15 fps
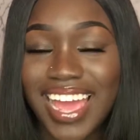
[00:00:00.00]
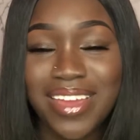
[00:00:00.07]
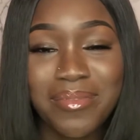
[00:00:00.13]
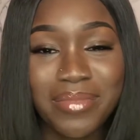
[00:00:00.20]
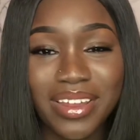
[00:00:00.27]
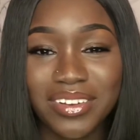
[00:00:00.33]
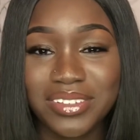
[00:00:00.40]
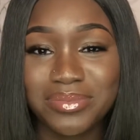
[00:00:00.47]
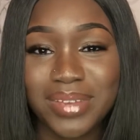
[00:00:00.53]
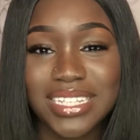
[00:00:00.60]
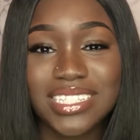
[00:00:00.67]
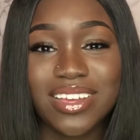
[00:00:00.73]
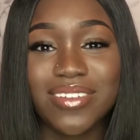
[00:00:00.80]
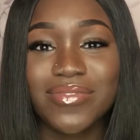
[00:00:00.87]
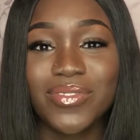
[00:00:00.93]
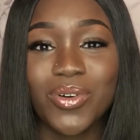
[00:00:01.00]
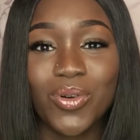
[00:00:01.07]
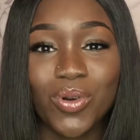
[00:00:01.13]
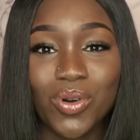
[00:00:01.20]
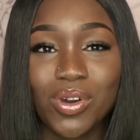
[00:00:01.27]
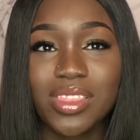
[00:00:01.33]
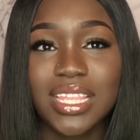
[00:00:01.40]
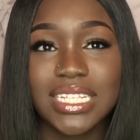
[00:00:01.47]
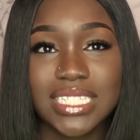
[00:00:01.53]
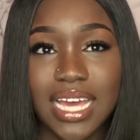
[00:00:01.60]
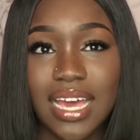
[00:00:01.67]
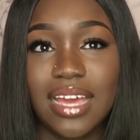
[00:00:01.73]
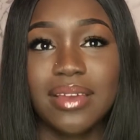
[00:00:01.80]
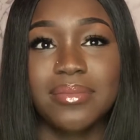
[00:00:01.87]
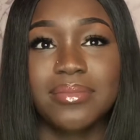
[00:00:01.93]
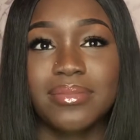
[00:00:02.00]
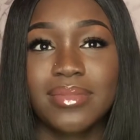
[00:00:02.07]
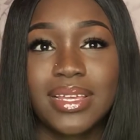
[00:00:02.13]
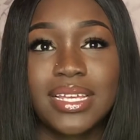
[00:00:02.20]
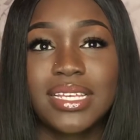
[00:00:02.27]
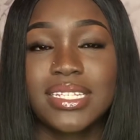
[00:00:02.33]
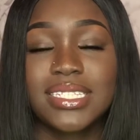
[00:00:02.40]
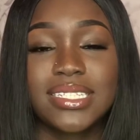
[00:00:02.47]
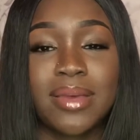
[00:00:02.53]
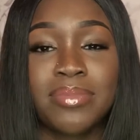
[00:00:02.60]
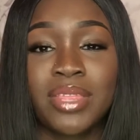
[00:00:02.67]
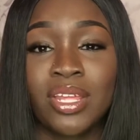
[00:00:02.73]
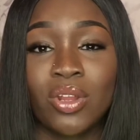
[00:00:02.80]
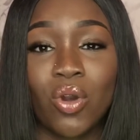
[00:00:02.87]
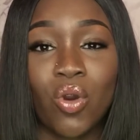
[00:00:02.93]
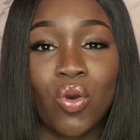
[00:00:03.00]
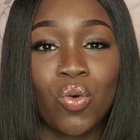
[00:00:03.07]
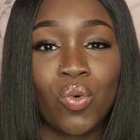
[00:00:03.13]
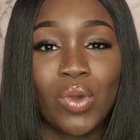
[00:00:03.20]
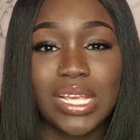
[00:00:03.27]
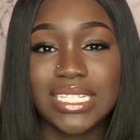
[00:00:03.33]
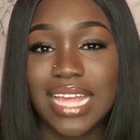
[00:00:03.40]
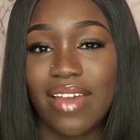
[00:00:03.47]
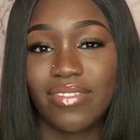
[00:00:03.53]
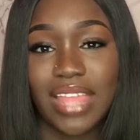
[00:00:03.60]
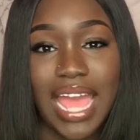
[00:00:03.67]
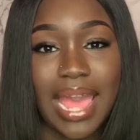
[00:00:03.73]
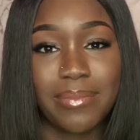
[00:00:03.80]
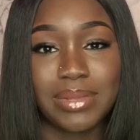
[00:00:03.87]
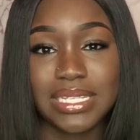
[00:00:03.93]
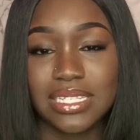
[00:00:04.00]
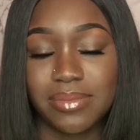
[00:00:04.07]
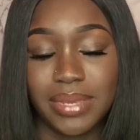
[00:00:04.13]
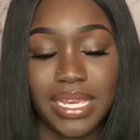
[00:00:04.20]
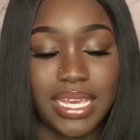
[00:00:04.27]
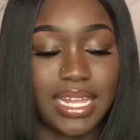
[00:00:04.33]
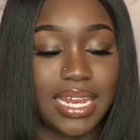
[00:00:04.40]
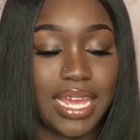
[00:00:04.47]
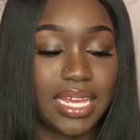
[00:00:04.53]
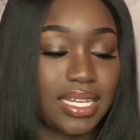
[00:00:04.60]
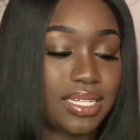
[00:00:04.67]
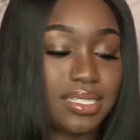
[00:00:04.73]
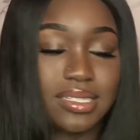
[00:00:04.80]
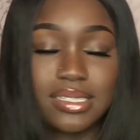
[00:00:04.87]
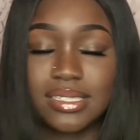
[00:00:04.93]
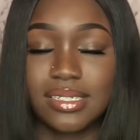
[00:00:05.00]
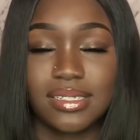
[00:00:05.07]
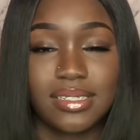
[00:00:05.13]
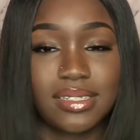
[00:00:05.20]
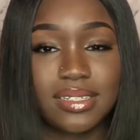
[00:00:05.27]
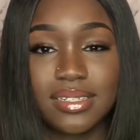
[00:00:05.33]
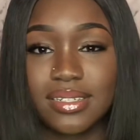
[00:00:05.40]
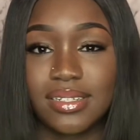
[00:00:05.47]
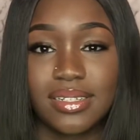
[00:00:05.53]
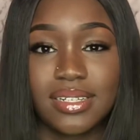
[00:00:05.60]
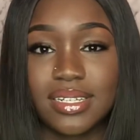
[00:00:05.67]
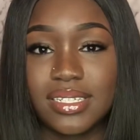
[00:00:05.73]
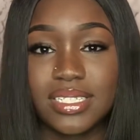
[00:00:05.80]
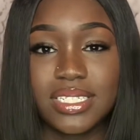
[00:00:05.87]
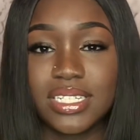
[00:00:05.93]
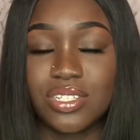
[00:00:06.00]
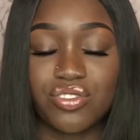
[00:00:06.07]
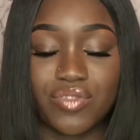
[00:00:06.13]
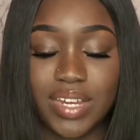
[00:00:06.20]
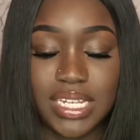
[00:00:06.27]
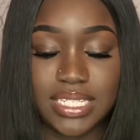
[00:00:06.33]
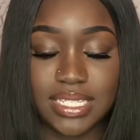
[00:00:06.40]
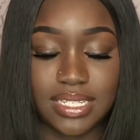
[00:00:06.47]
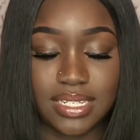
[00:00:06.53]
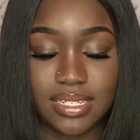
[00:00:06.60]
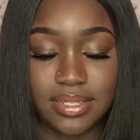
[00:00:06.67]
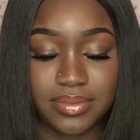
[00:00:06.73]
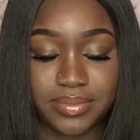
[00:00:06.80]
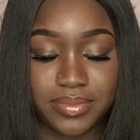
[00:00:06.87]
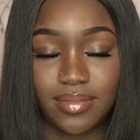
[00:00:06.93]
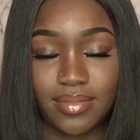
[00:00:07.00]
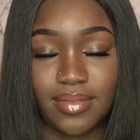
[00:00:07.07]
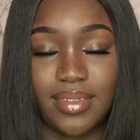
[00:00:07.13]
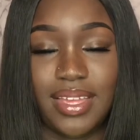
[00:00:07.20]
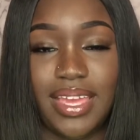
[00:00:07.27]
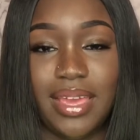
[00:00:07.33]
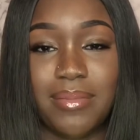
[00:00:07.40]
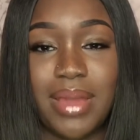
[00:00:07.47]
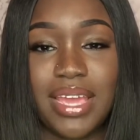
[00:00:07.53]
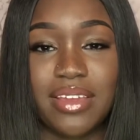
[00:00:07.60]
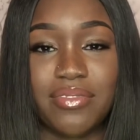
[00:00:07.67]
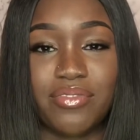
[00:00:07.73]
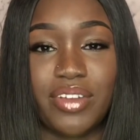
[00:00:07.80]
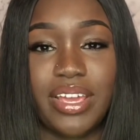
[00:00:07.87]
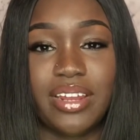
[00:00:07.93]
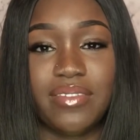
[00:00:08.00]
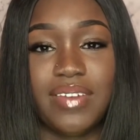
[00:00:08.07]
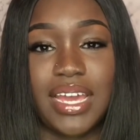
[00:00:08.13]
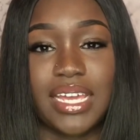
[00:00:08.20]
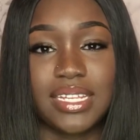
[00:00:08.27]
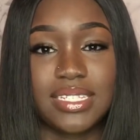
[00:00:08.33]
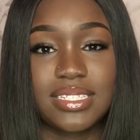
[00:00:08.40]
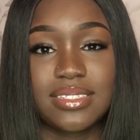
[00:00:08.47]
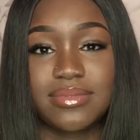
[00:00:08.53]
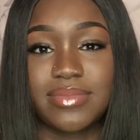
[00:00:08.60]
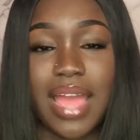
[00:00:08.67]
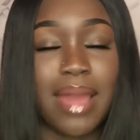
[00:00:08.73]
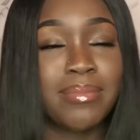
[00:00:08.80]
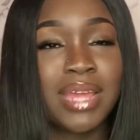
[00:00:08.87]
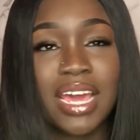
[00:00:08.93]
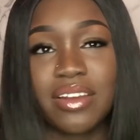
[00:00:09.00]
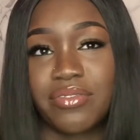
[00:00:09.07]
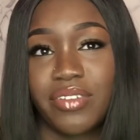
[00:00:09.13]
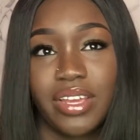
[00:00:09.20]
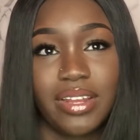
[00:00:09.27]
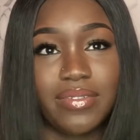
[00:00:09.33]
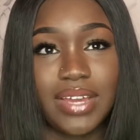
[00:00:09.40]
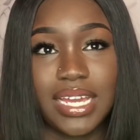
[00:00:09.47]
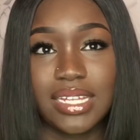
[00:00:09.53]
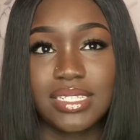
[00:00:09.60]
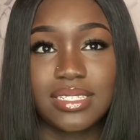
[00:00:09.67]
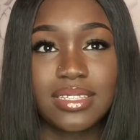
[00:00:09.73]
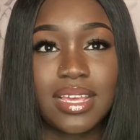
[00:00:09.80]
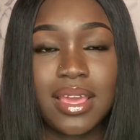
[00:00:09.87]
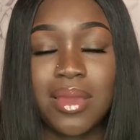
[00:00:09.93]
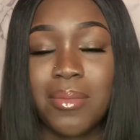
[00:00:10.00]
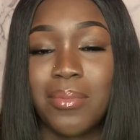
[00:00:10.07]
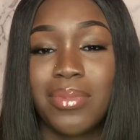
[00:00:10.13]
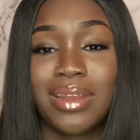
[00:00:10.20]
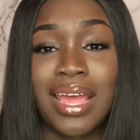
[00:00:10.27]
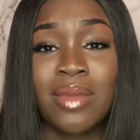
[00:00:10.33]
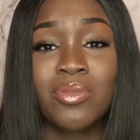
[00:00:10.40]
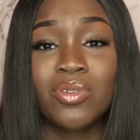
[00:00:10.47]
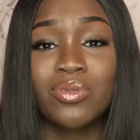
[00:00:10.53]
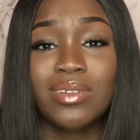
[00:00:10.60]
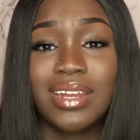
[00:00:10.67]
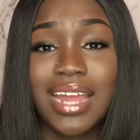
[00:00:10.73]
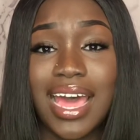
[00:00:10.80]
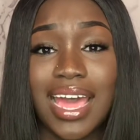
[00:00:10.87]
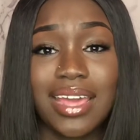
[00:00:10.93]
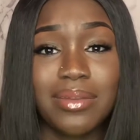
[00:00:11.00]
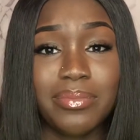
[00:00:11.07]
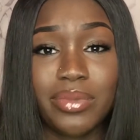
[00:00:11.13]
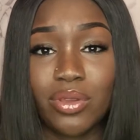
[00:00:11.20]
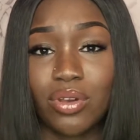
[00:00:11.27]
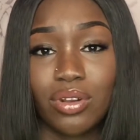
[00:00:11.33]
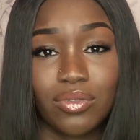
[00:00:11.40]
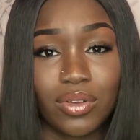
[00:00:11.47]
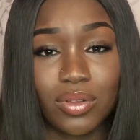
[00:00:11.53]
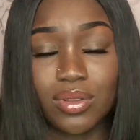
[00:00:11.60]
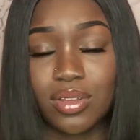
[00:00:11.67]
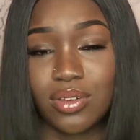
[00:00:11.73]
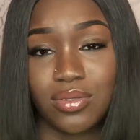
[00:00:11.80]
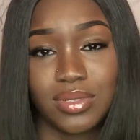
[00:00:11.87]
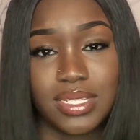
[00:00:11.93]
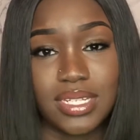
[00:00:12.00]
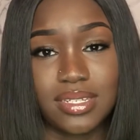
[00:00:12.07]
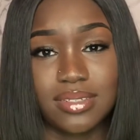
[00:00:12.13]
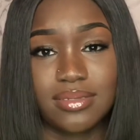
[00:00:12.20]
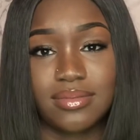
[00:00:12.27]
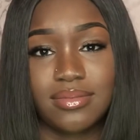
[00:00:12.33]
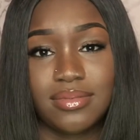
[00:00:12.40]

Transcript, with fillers: I embarrass myself all the time. Something always have to happen to me and like it's just crazy. Am I afraid of heights? I'm not afraid of heights, but I will not be on a roller coaster.